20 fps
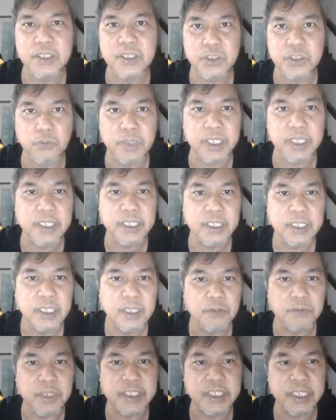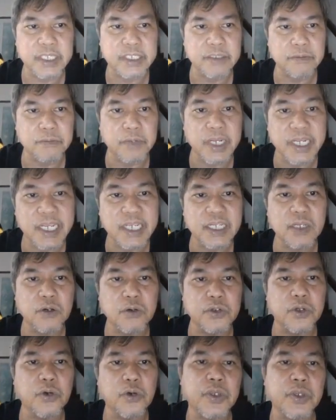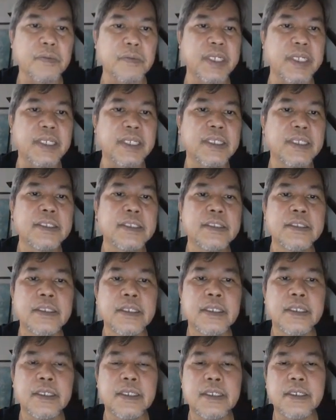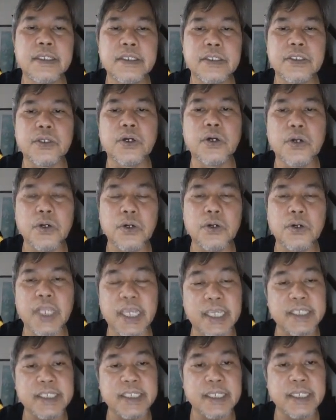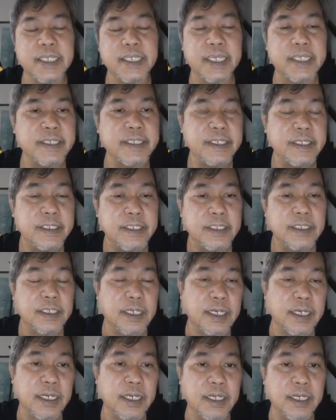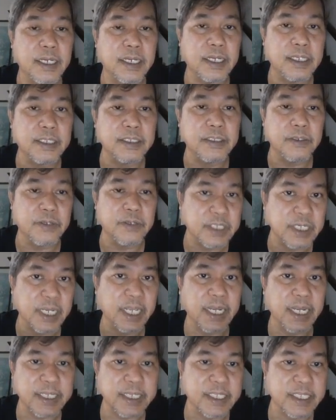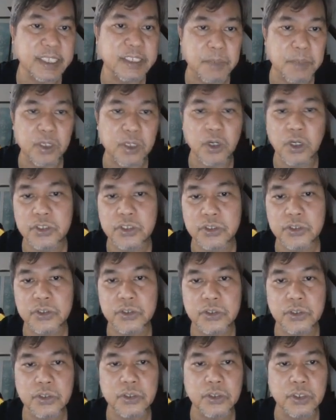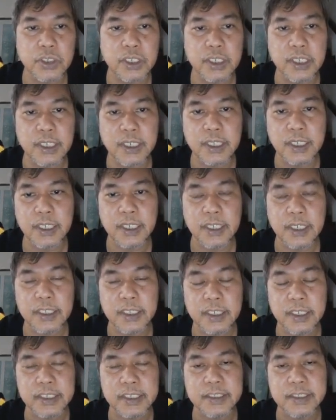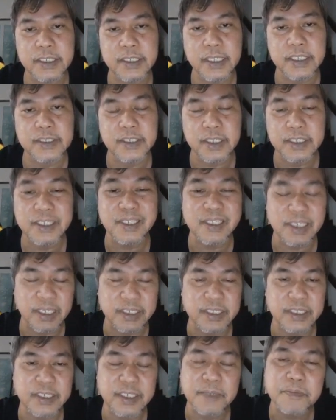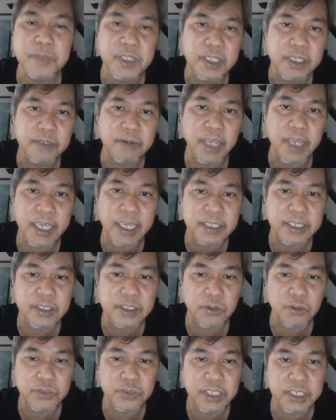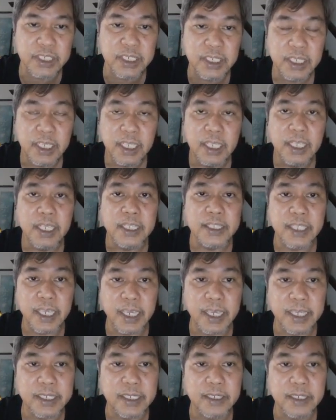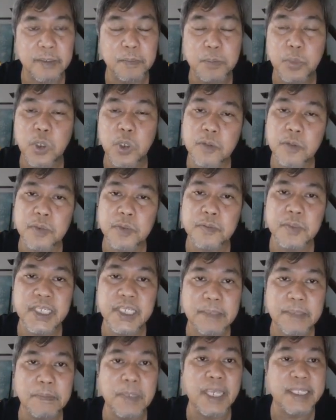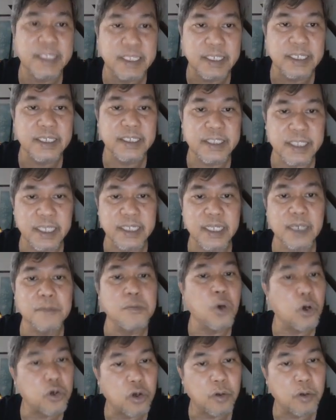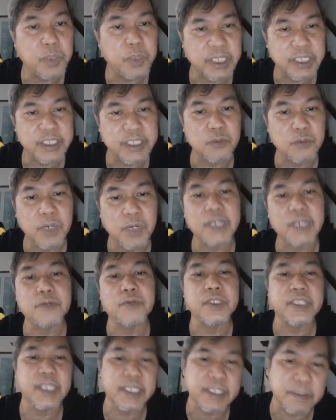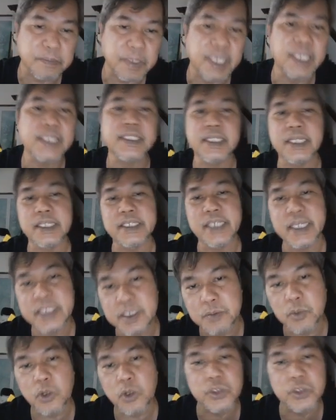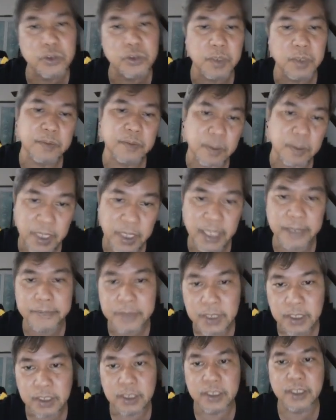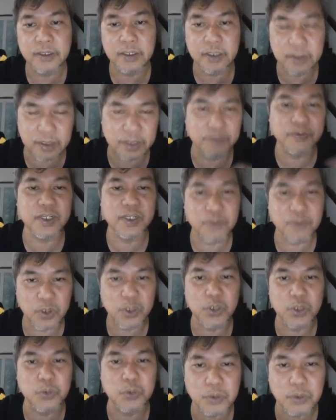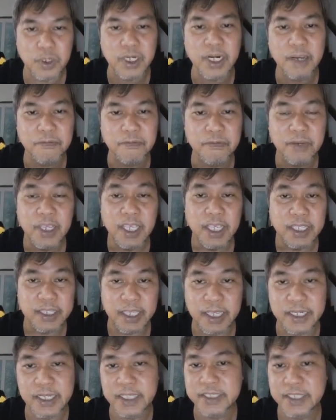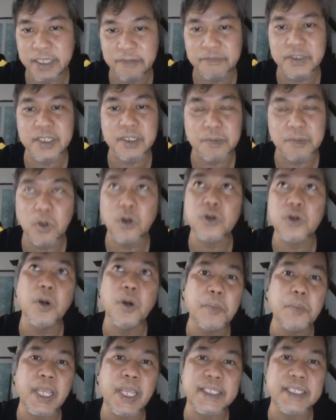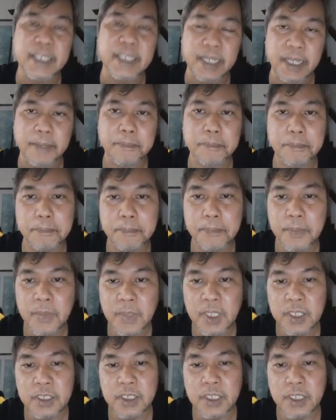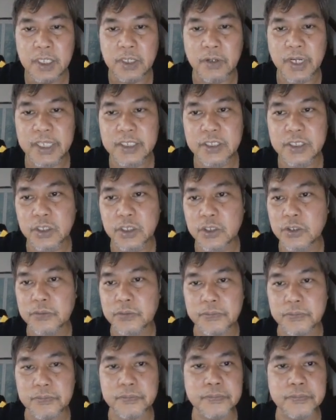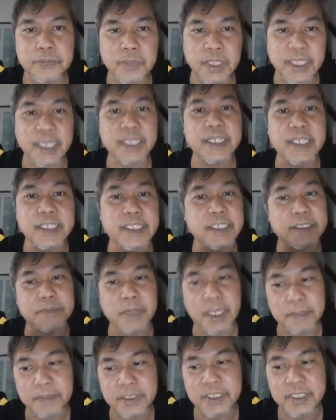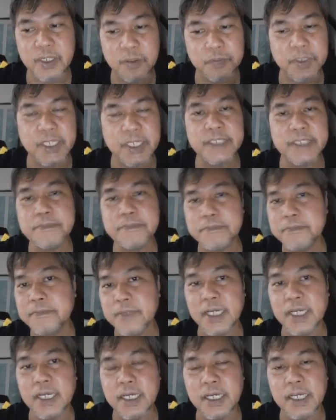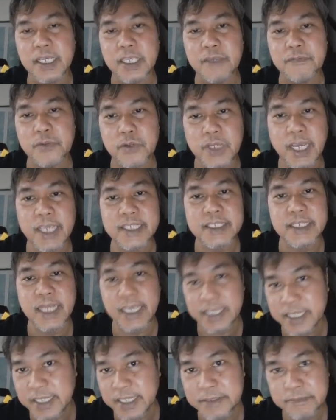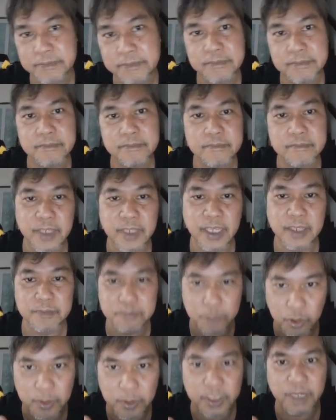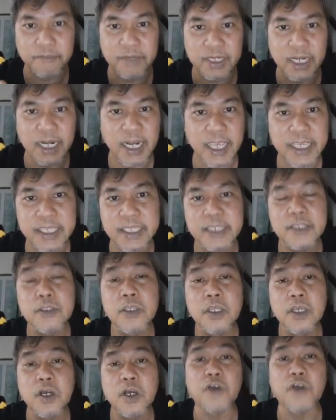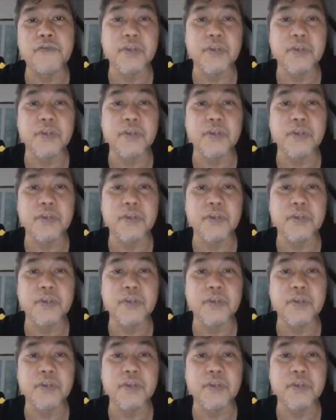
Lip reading: showing, which is reading the whole document. So like I said again, the reason I like this because it's a simple rag solution that probably better than a more complicated one with database and ingestion module, blah blah blah. Yeah, even if you want to do graph, then there's even more complex setup. Right. So again, this is my personal opinion. If you guys like it, then probably give it a like. Or if